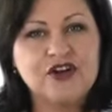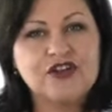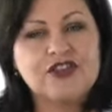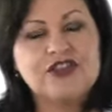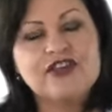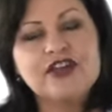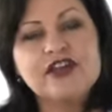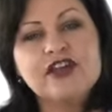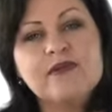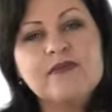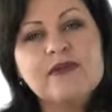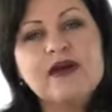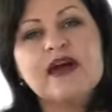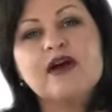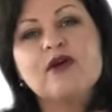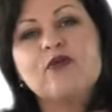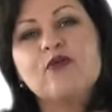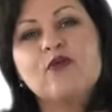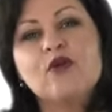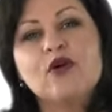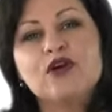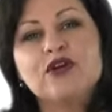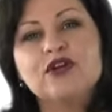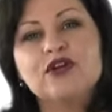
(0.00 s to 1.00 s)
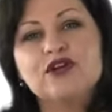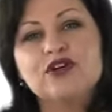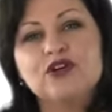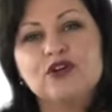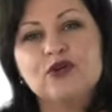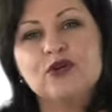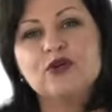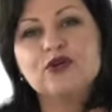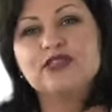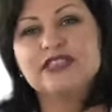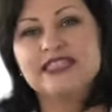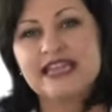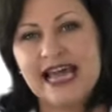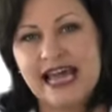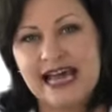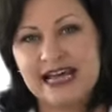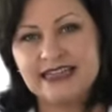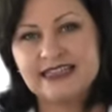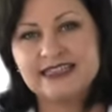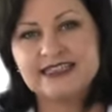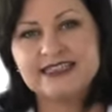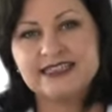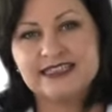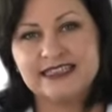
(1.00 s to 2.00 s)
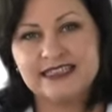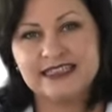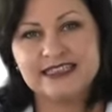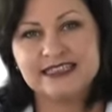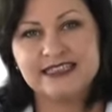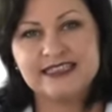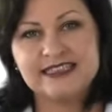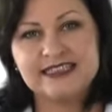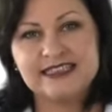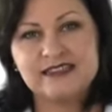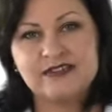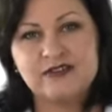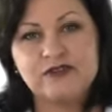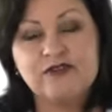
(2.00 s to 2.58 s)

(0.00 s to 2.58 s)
Think about what your talent is